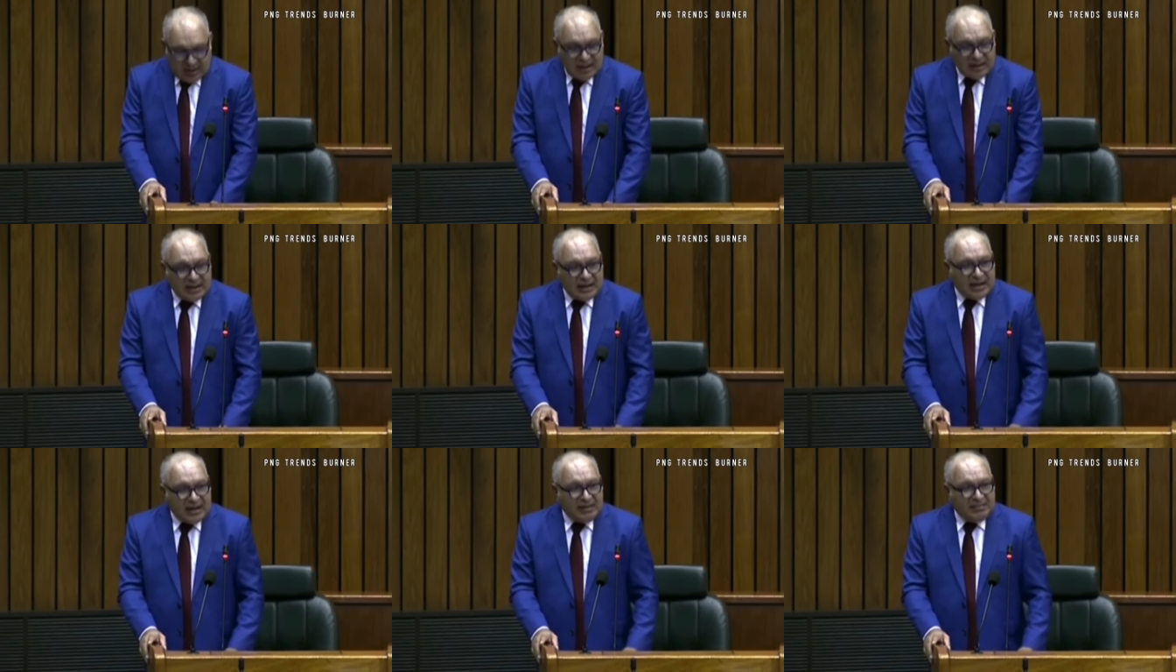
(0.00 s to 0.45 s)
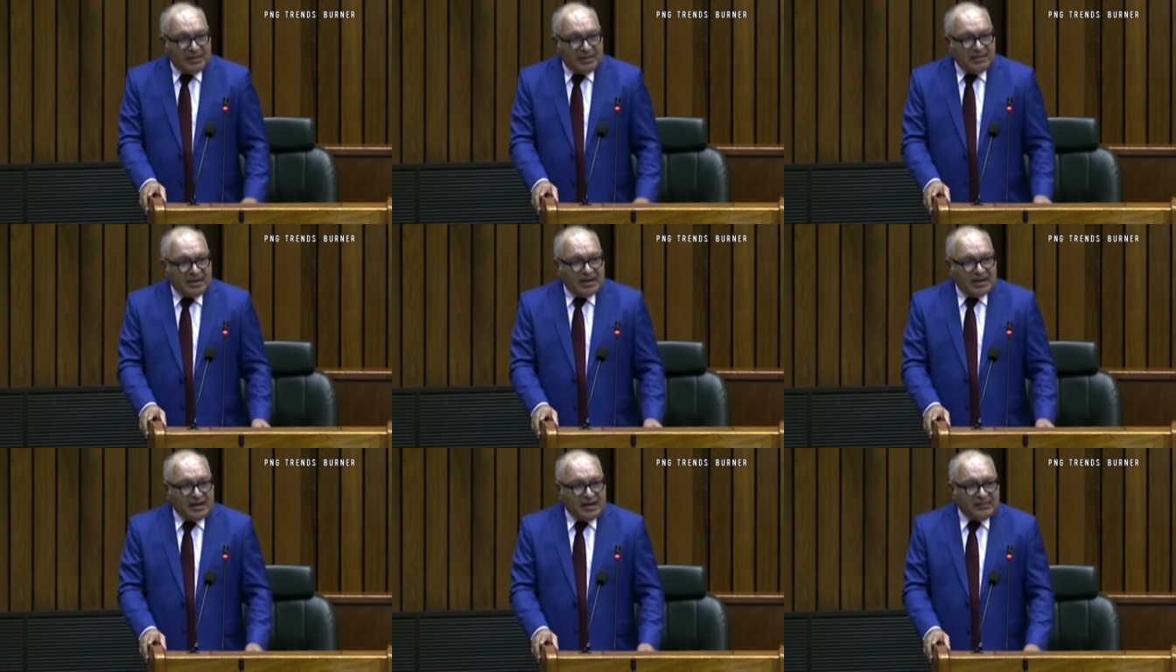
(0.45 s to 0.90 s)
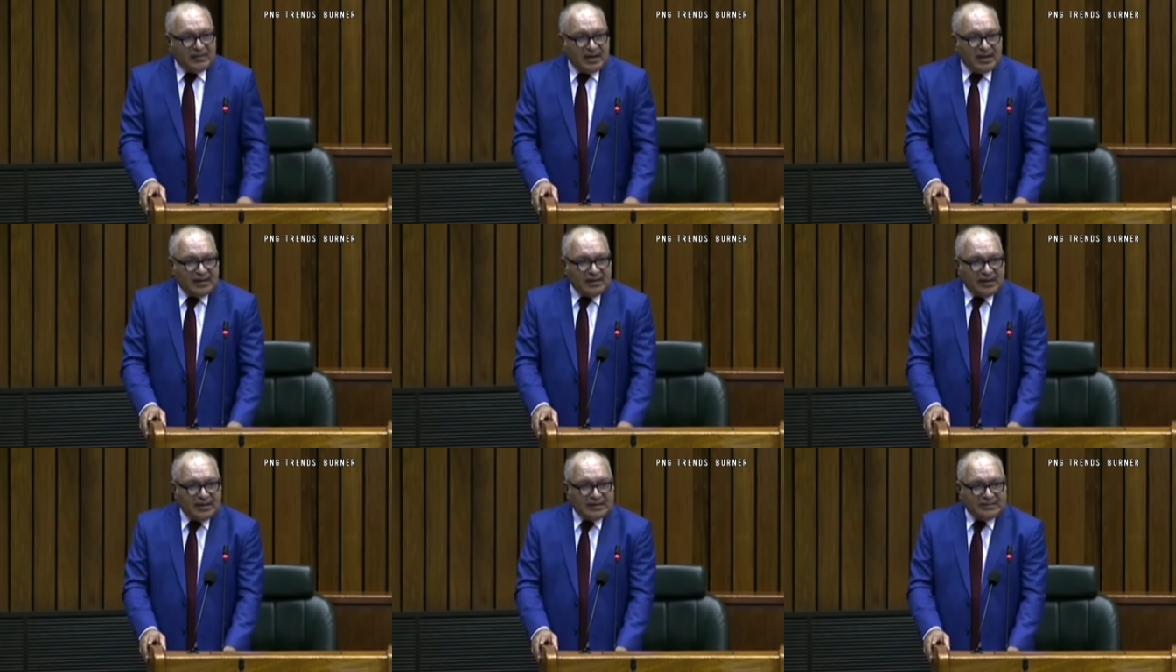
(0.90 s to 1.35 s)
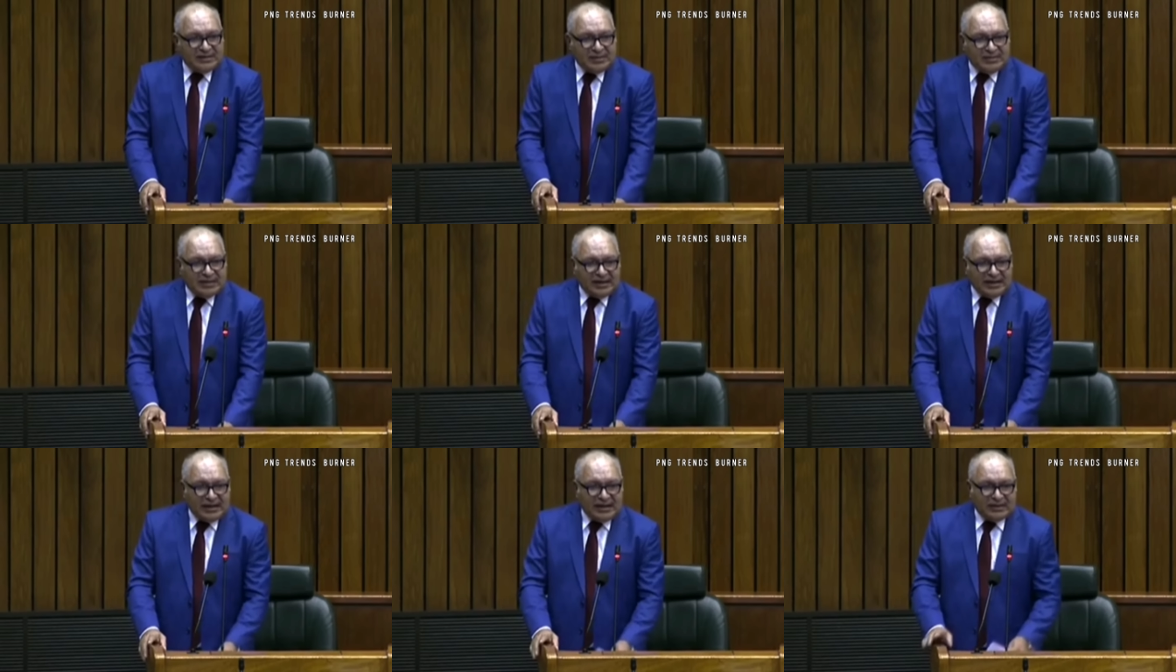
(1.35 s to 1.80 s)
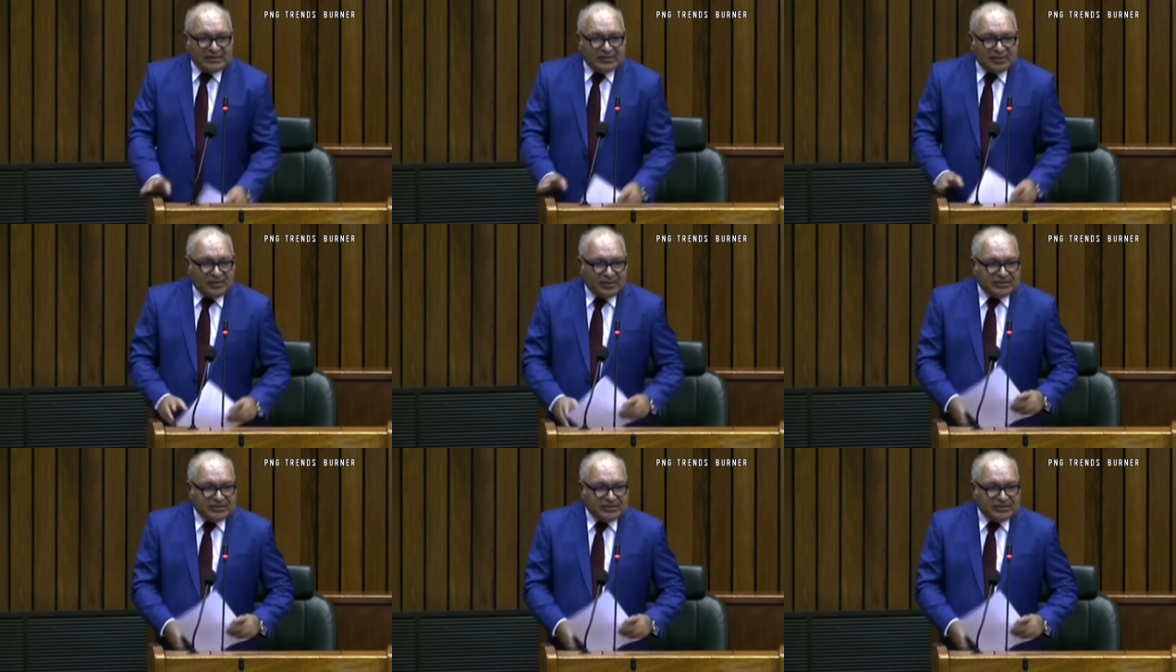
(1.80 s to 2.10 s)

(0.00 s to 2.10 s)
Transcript: going to carry paper run, assembly like